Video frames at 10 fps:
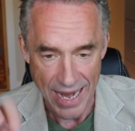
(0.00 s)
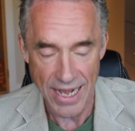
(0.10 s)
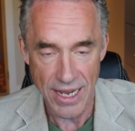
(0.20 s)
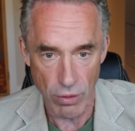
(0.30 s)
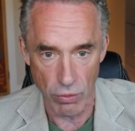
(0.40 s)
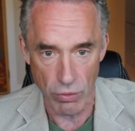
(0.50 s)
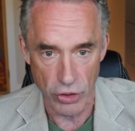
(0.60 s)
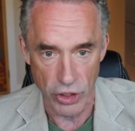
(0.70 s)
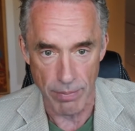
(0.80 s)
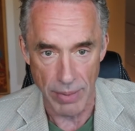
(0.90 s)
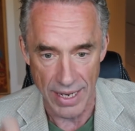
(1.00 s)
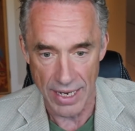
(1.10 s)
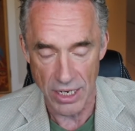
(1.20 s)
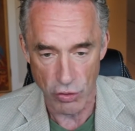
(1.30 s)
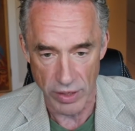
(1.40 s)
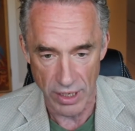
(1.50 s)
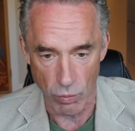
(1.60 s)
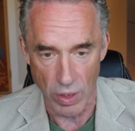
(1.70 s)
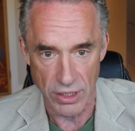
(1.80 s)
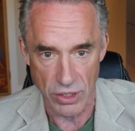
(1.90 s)
any ownership and any trade
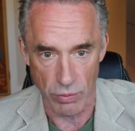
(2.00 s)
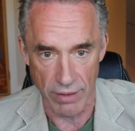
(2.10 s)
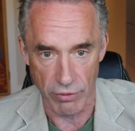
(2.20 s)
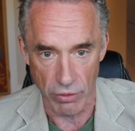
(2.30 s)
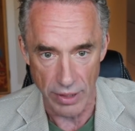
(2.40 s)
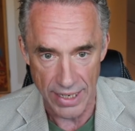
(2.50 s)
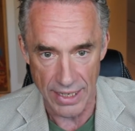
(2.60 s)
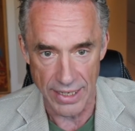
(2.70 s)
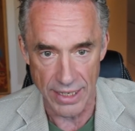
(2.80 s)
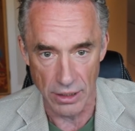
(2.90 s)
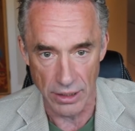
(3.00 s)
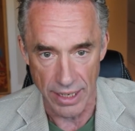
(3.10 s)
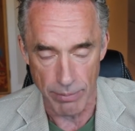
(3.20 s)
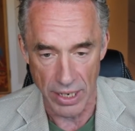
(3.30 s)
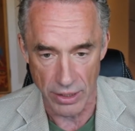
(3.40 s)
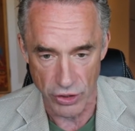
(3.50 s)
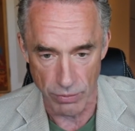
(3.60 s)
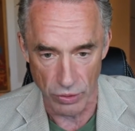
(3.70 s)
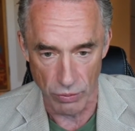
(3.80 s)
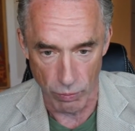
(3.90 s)
whatsoever illegal and
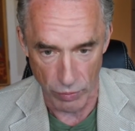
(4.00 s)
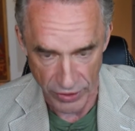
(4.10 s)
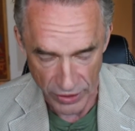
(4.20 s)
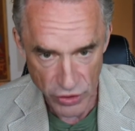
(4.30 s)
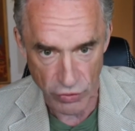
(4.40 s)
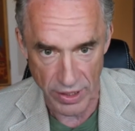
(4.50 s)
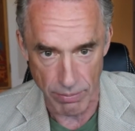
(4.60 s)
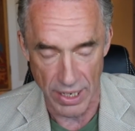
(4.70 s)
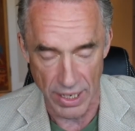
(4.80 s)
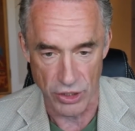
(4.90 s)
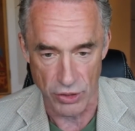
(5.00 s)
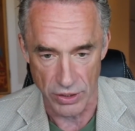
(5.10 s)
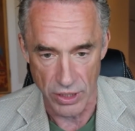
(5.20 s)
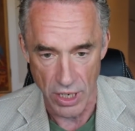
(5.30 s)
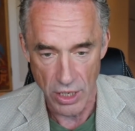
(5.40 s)
punishable with extreme punishments.